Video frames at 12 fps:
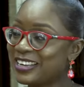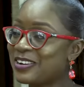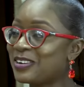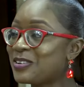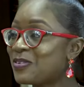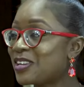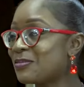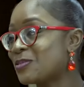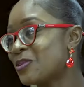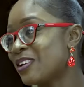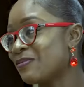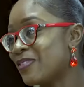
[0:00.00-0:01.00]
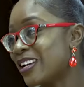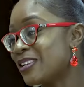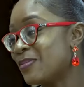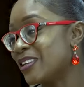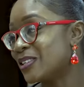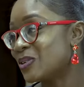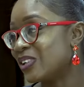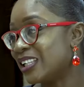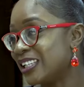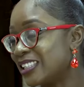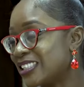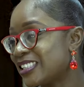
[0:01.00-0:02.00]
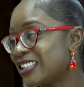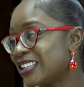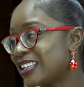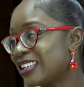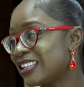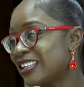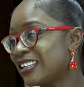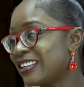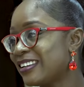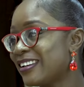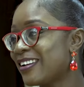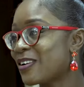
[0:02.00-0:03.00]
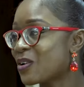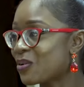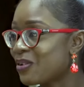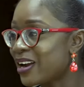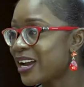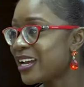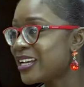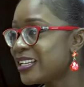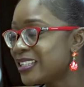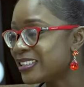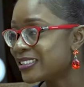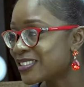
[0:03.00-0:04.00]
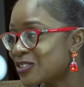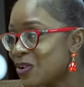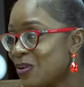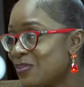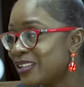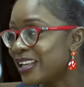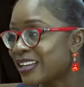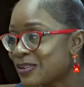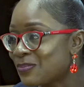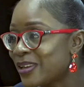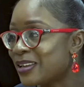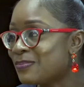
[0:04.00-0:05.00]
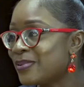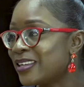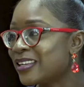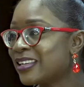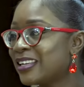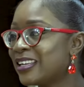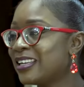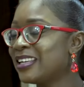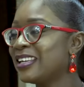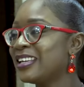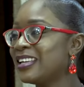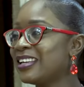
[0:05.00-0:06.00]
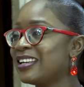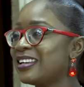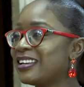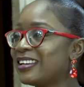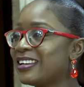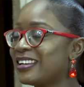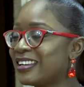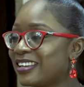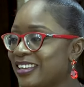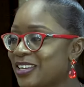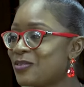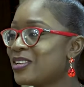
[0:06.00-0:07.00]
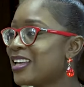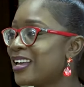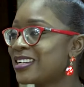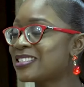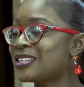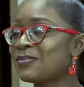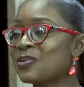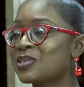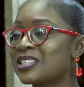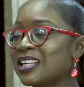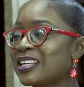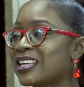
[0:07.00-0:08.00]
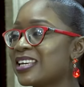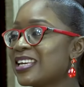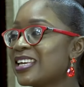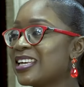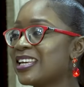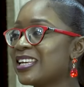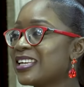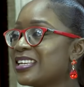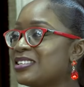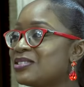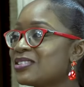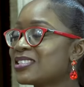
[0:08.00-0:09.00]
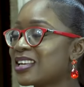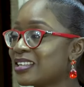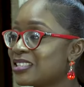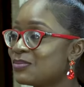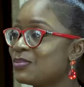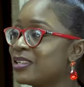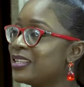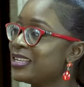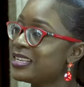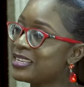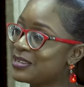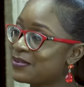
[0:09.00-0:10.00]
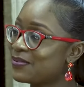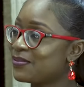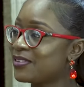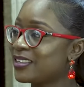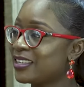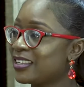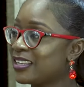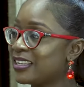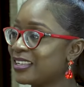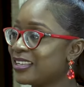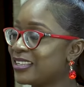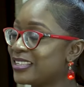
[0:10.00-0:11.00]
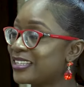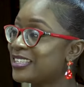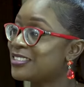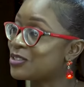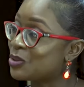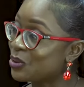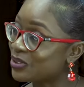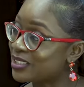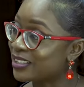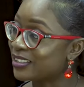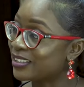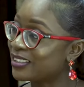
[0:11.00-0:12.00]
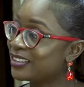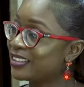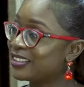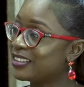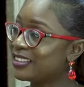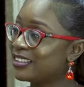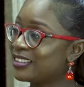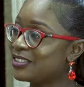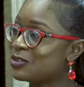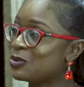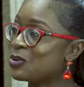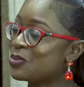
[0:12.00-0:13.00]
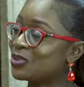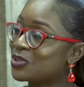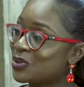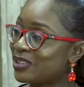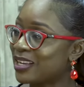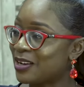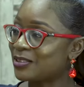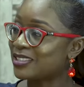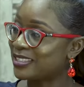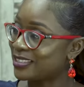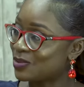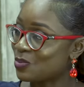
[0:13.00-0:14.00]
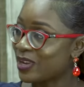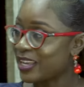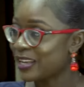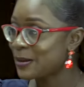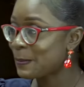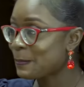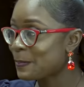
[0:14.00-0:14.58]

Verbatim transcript: Only for them to go and find him in the toilets. Mm. Crying, sobbing like a baby. Wow. And when I asked him, he was like, he just can't believe that his daughter, you know, would turn out this way. Wow.